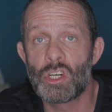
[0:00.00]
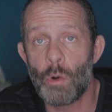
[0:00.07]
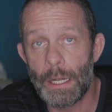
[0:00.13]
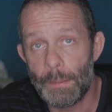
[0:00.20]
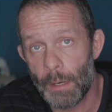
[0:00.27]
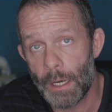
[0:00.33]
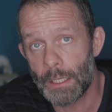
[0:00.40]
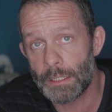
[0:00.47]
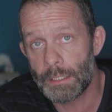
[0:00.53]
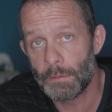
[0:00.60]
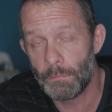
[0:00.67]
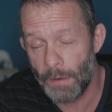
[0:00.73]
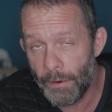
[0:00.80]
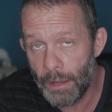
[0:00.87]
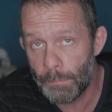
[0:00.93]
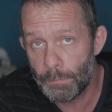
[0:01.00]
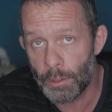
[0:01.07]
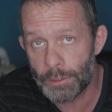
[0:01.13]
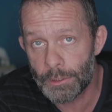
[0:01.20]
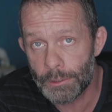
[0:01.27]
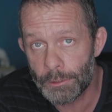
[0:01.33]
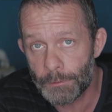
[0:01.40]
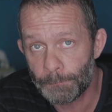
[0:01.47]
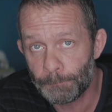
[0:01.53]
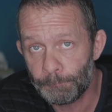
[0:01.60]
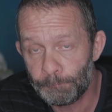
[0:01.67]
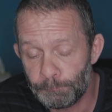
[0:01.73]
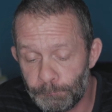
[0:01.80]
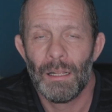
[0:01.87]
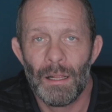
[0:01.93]
trademarks. Very important.
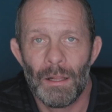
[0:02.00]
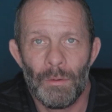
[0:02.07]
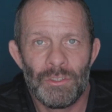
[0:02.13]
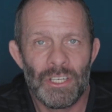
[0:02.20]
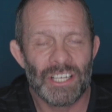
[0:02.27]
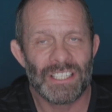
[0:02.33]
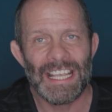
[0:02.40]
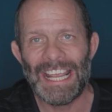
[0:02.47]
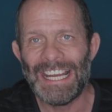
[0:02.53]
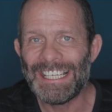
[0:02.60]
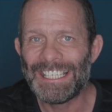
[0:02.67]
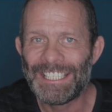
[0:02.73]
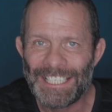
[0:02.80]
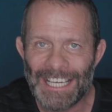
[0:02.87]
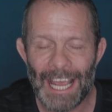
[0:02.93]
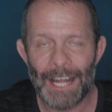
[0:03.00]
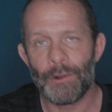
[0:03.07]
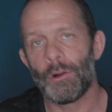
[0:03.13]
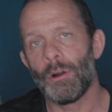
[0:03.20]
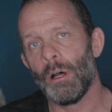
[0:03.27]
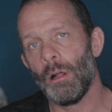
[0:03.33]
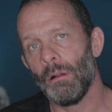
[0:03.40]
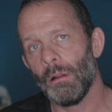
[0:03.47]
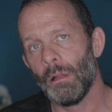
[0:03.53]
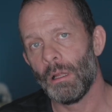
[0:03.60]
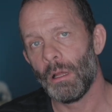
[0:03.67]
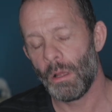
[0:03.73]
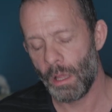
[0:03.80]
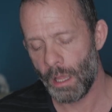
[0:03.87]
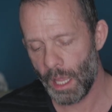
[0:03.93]
Just in general,
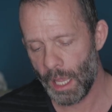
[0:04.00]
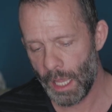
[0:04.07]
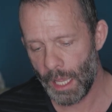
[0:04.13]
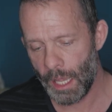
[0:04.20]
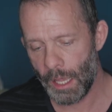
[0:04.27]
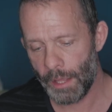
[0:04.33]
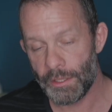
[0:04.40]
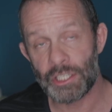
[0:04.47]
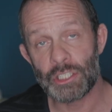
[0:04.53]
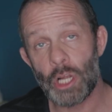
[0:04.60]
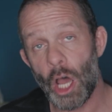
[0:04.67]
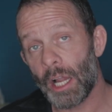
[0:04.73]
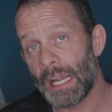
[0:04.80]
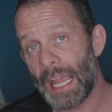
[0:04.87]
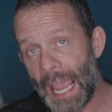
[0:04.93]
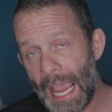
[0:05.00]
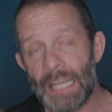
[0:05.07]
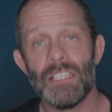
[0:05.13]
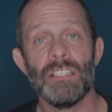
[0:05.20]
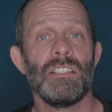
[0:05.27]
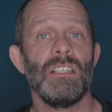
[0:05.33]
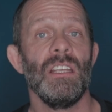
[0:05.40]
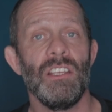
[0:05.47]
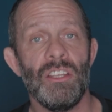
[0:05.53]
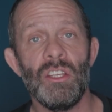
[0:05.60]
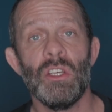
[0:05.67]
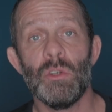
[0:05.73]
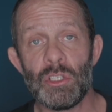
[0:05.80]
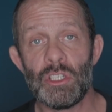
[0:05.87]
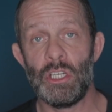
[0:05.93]
the stock agency
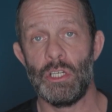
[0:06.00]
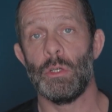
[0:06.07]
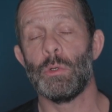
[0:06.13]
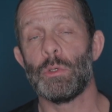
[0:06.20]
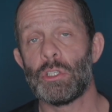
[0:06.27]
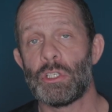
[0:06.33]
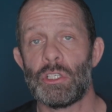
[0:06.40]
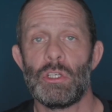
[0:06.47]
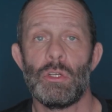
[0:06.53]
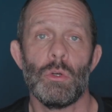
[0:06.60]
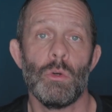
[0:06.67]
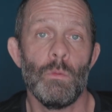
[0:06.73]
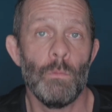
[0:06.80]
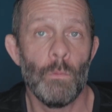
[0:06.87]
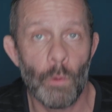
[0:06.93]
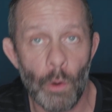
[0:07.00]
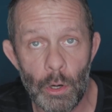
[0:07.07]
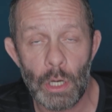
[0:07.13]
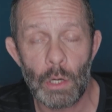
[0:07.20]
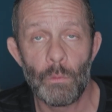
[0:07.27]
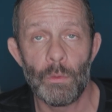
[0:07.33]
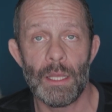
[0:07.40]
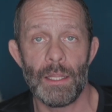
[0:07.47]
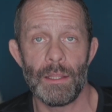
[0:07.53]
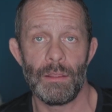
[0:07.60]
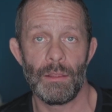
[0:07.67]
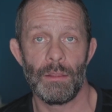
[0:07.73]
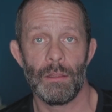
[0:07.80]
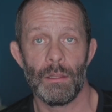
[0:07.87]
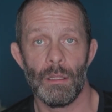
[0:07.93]
you choose to work
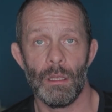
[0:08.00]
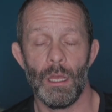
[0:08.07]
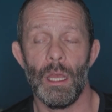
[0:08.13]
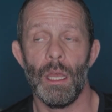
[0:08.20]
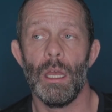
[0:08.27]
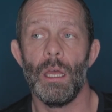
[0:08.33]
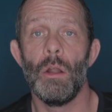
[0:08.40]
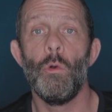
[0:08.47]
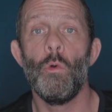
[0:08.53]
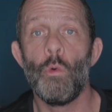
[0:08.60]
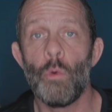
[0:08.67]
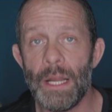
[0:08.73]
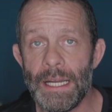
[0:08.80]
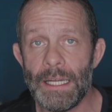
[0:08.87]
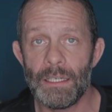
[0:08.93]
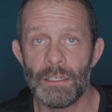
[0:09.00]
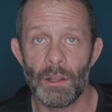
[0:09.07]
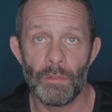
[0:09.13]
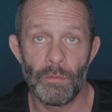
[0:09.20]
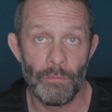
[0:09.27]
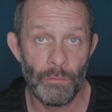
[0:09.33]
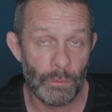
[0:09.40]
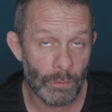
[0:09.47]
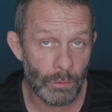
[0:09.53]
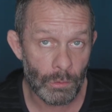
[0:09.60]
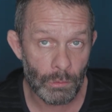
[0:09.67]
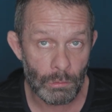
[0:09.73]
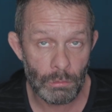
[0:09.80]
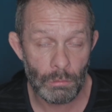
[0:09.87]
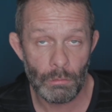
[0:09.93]
with, read
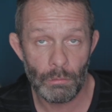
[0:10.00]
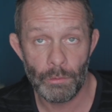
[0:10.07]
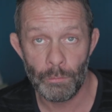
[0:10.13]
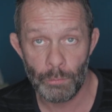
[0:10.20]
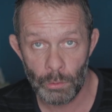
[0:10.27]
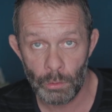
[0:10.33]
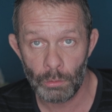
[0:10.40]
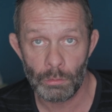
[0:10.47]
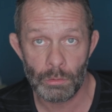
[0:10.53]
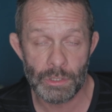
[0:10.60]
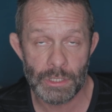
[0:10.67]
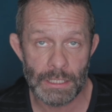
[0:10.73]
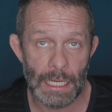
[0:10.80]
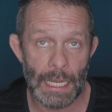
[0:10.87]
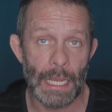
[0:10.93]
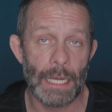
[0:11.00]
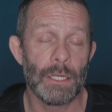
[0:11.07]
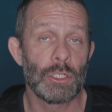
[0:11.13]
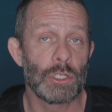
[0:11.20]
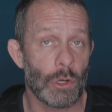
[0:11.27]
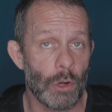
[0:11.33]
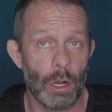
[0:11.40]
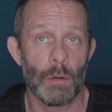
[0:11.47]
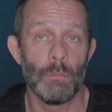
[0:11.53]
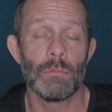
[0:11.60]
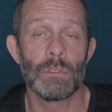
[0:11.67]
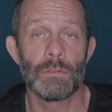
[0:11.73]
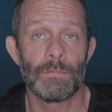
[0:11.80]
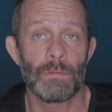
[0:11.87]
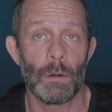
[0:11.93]
through the rules and
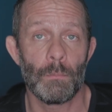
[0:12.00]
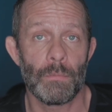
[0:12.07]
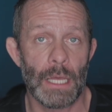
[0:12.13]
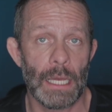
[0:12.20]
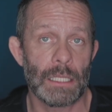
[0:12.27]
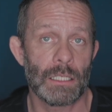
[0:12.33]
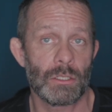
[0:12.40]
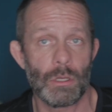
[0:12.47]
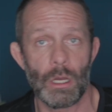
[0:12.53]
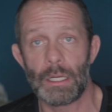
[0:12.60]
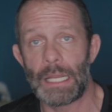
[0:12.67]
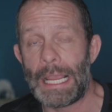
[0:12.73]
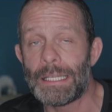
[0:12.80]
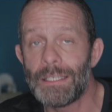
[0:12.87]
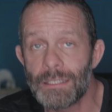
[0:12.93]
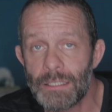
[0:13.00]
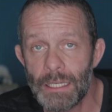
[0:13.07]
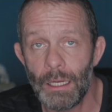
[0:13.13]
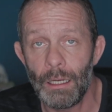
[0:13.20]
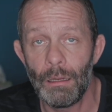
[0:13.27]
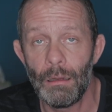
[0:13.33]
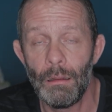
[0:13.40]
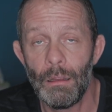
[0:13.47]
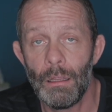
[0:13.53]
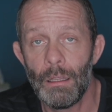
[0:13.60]
terms from that stock agency.